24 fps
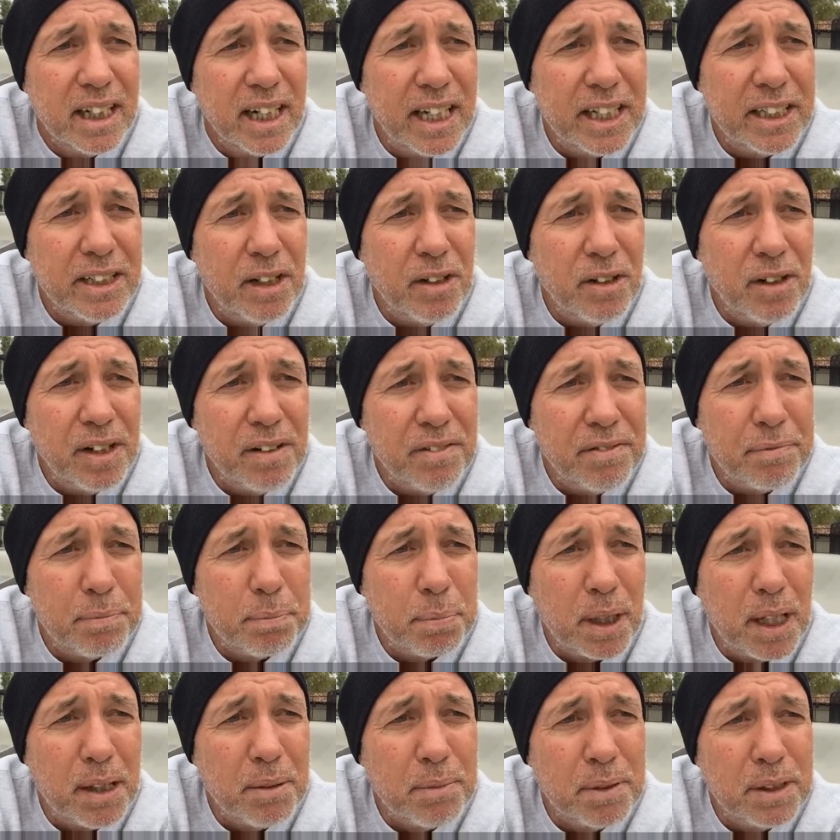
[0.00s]
I know I've
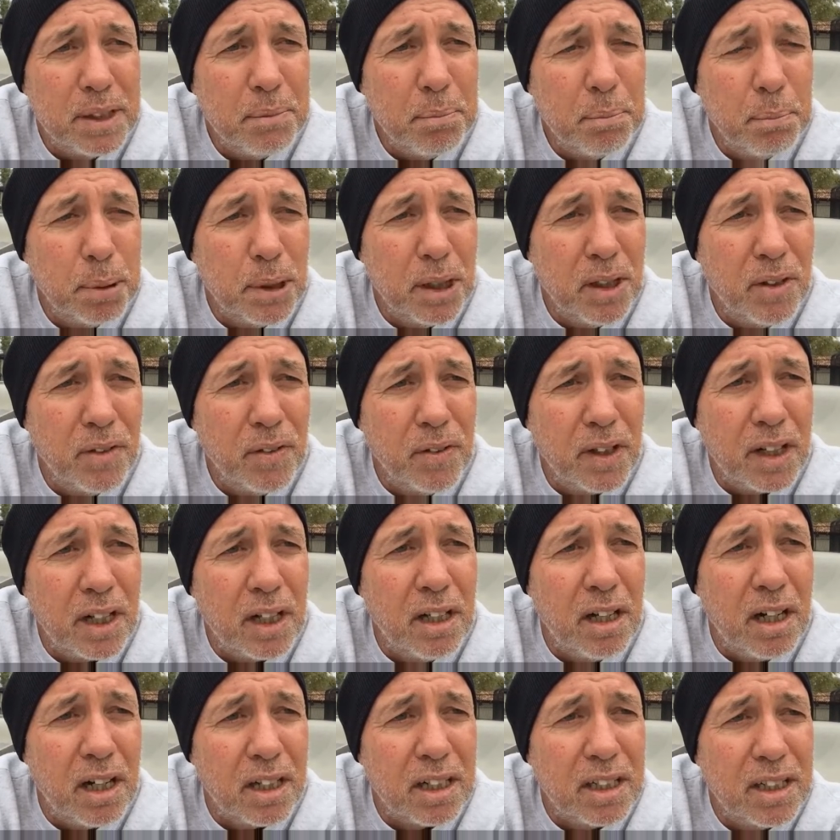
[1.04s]
probably blown the
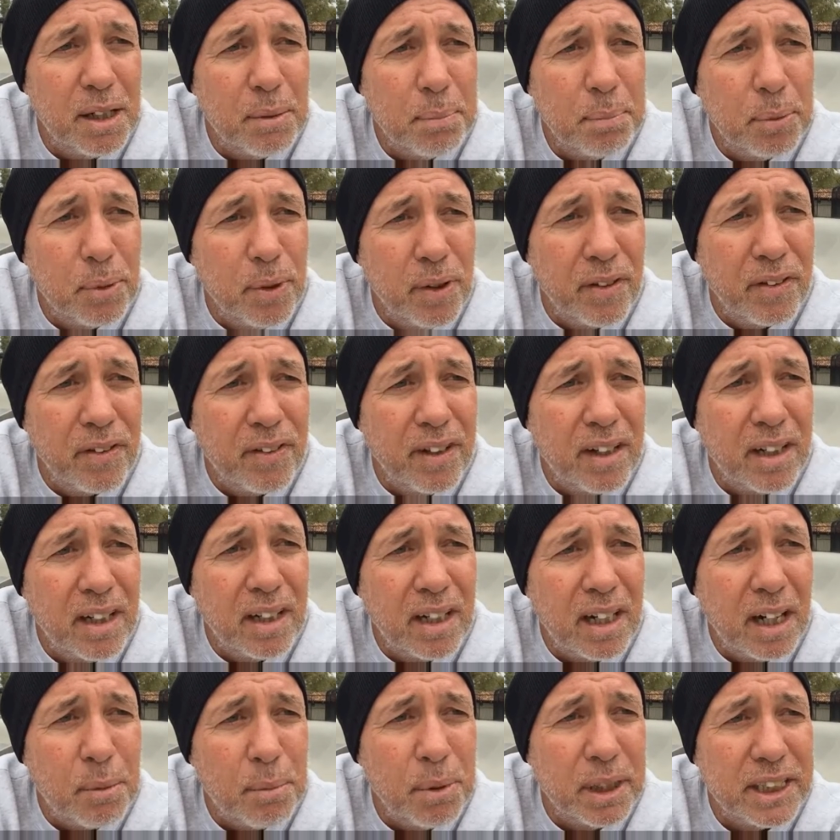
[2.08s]
clock up with
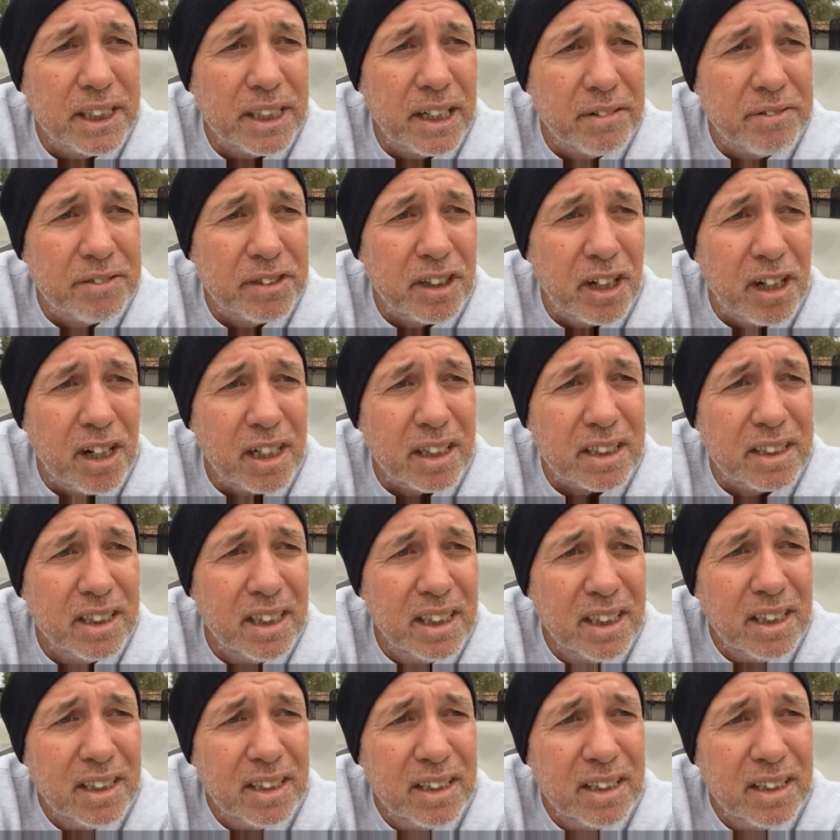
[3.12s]
how much I've talked,